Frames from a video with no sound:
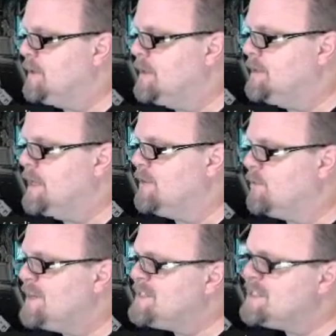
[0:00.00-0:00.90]
And then the
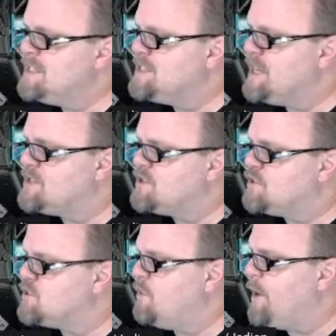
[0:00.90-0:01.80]
rest of these decks are
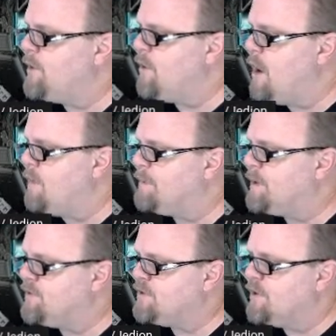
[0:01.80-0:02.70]
squared off
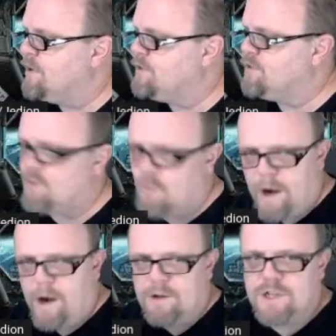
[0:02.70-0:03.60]
because they're in
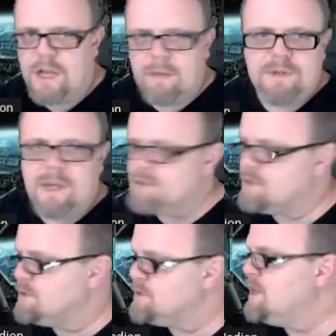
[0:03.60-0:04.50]
square-shaped
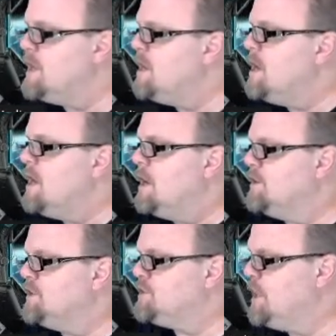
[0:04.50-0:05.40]
sections
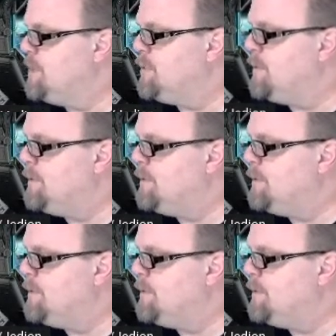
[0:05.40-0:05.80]
of the ship.